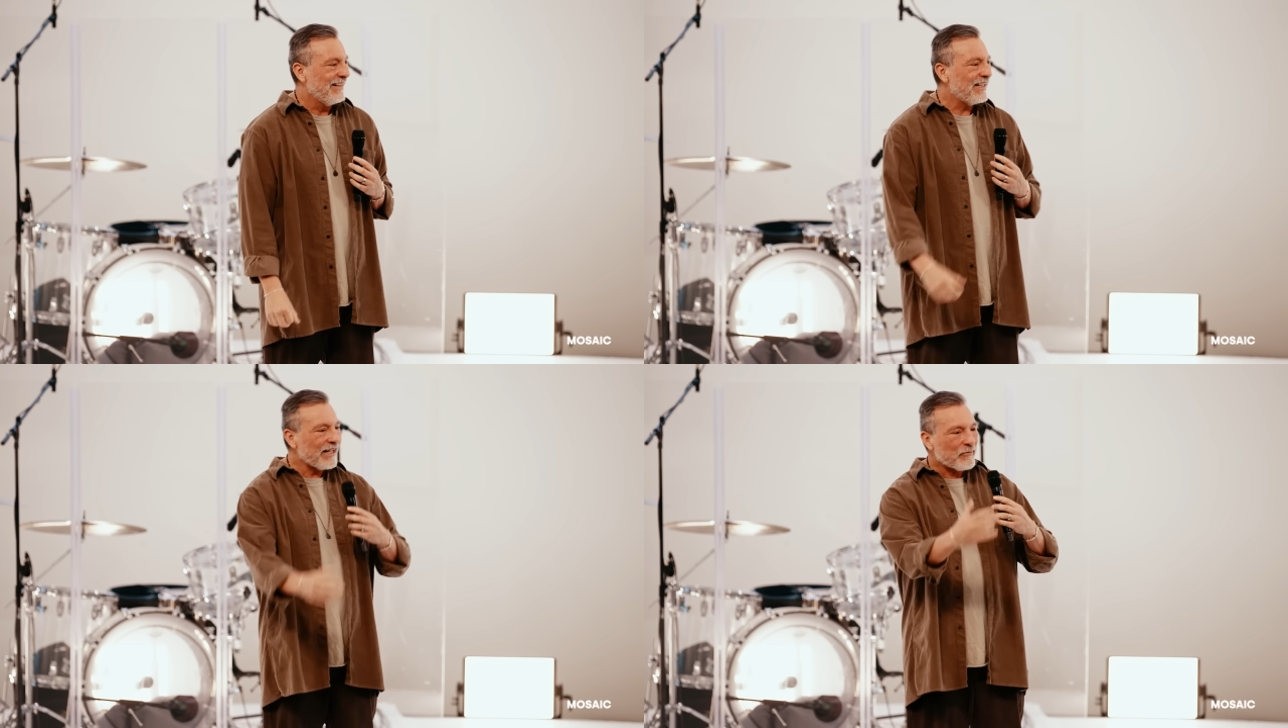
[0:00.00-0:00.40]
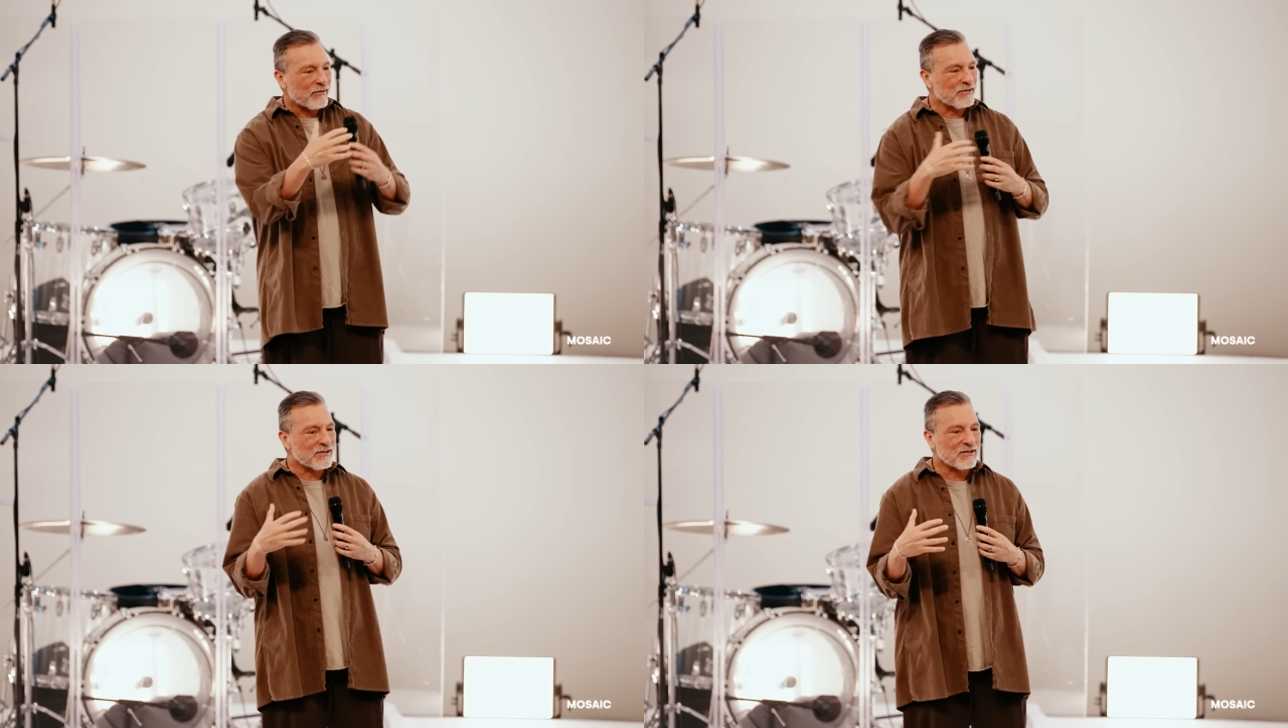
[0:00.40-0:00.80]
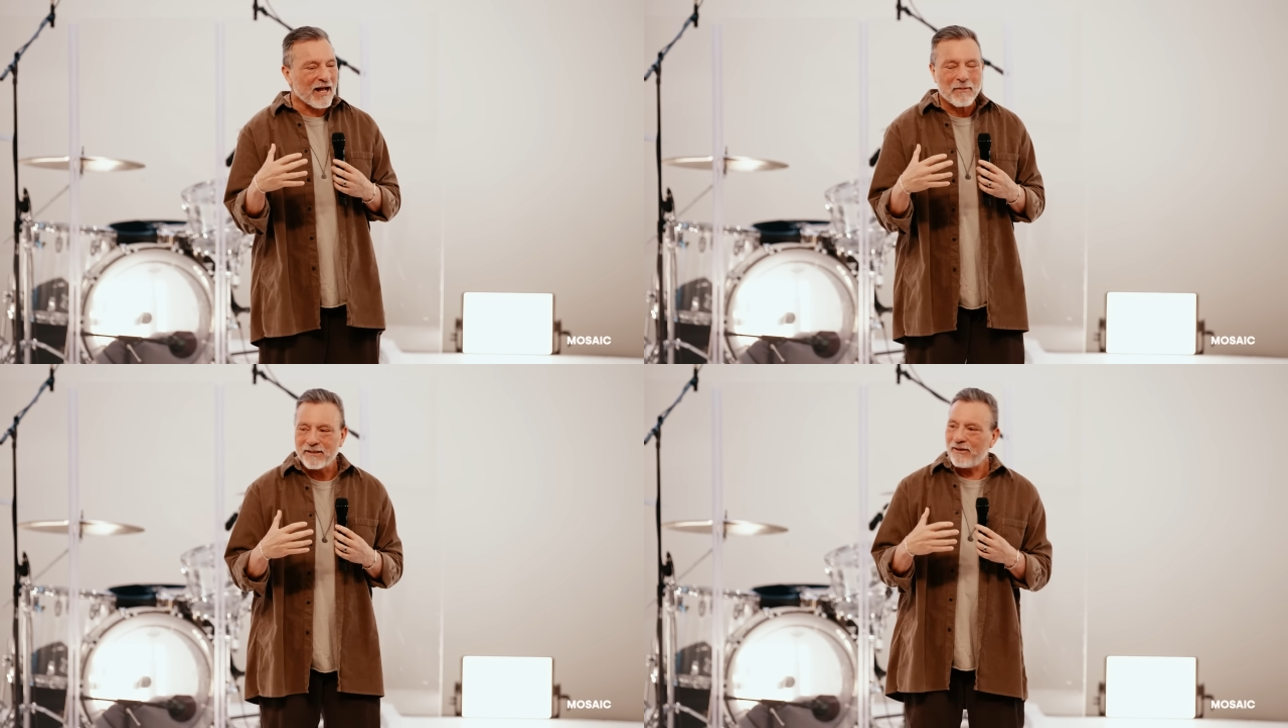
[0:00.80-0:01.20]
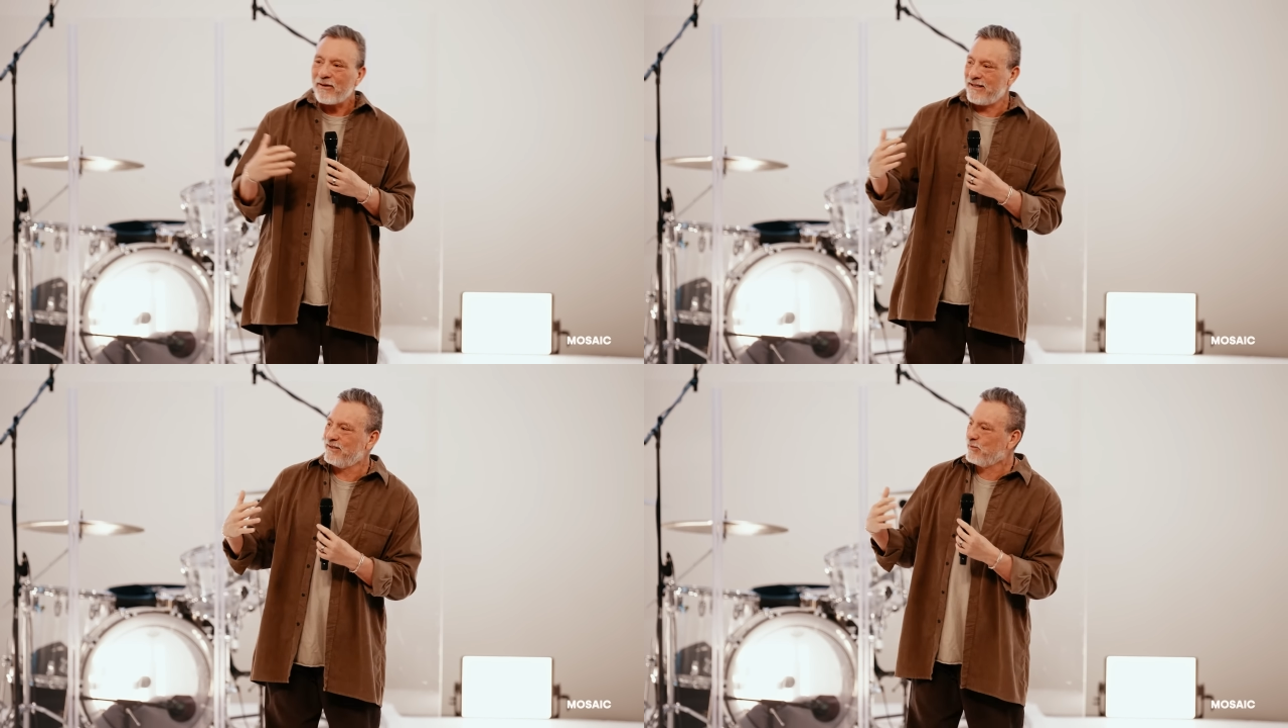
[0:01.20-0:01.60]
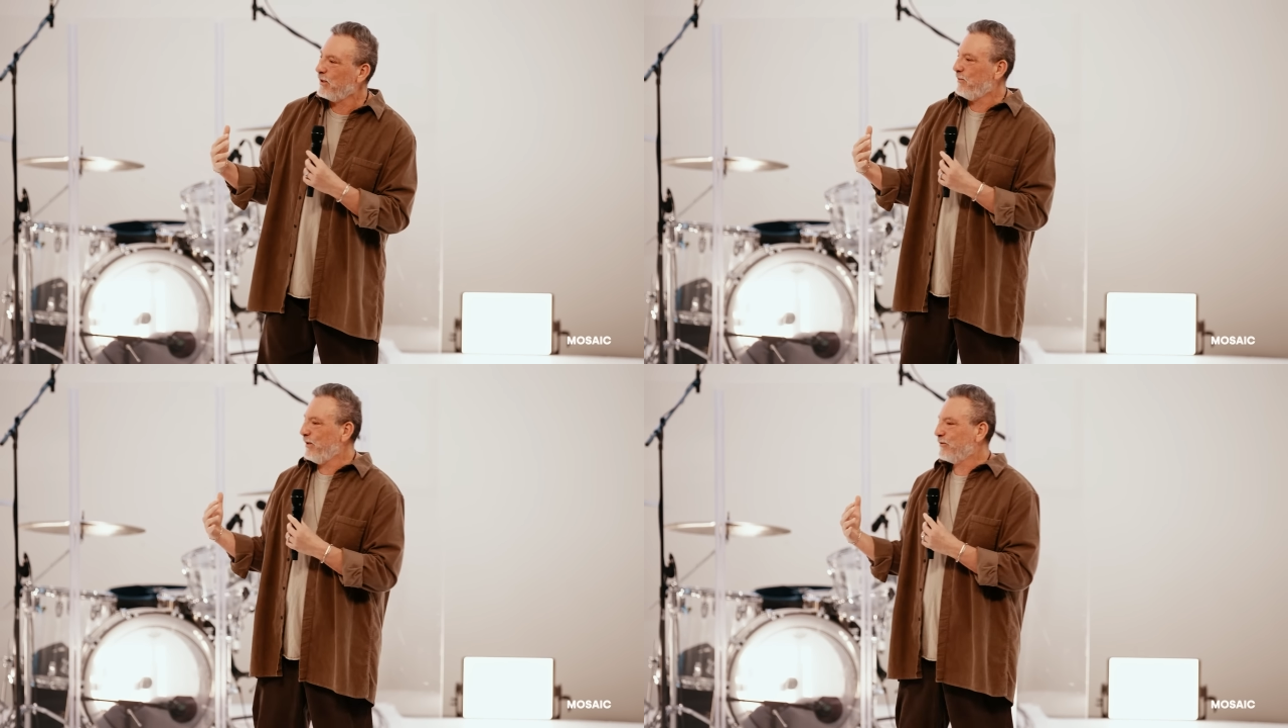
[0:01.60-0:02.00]
And that person stopped. I thought, "Oh, that's
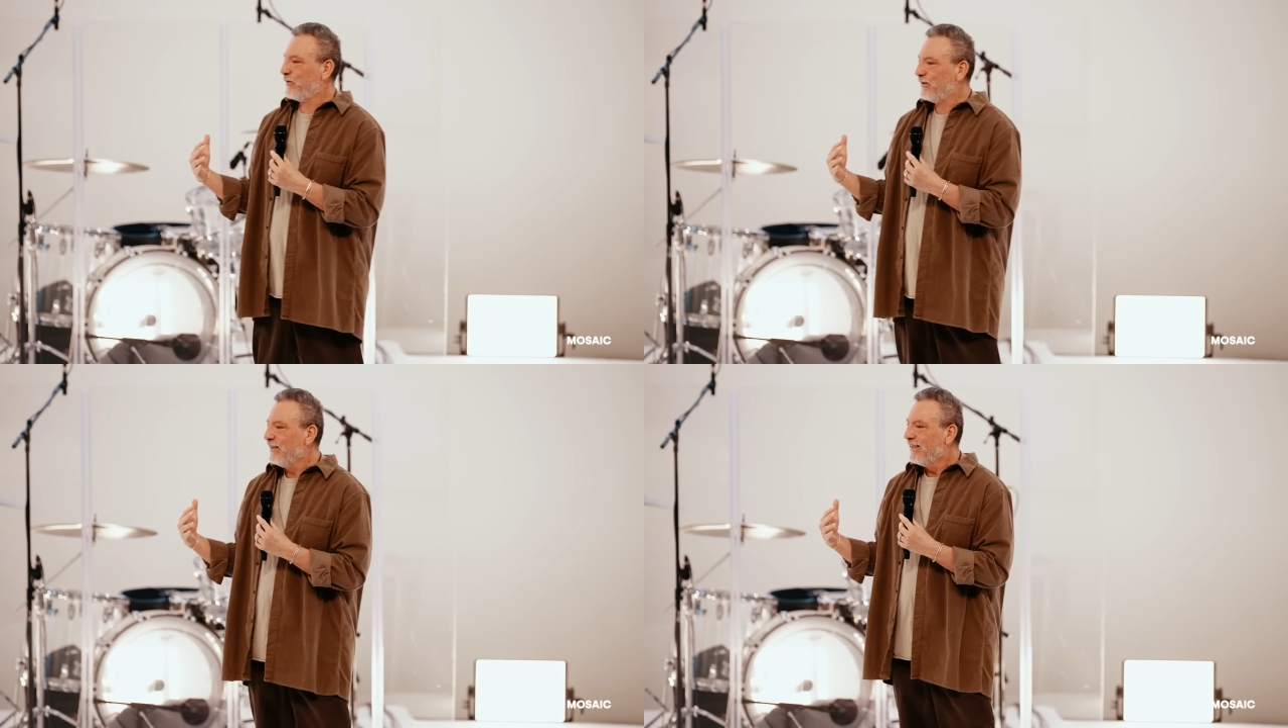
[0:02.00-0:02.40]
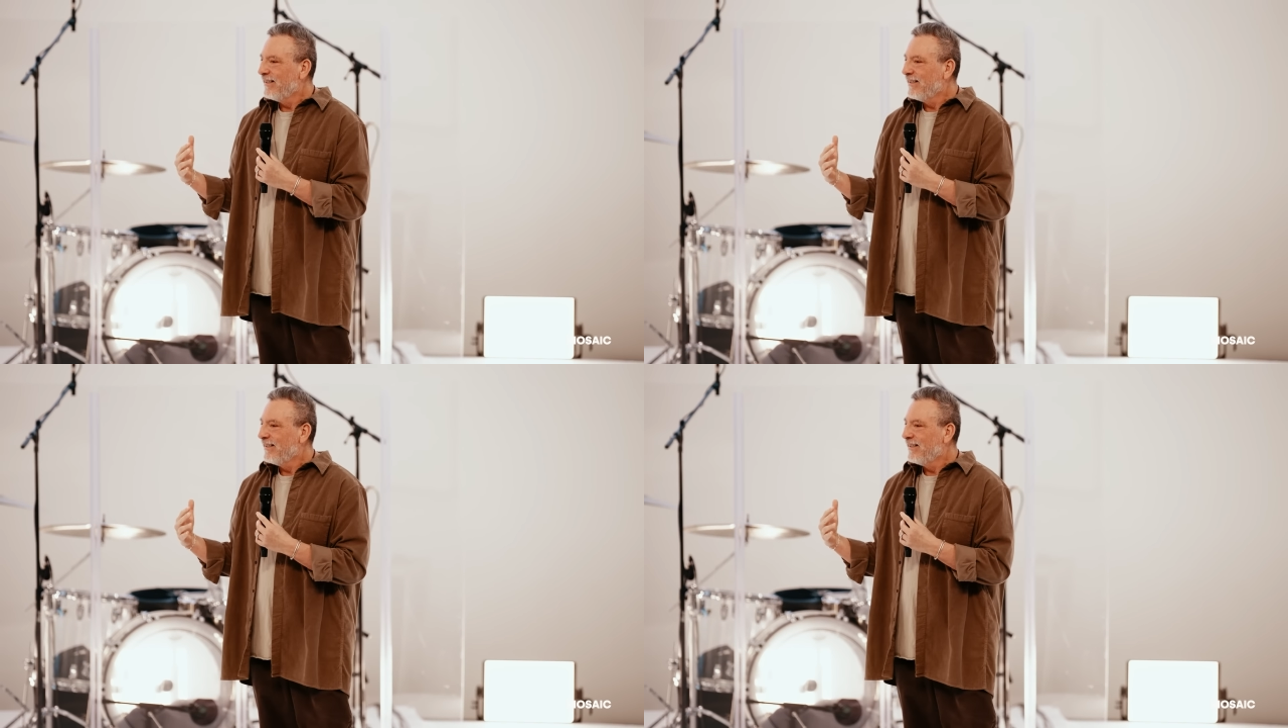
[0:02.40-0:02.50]
really beautiful."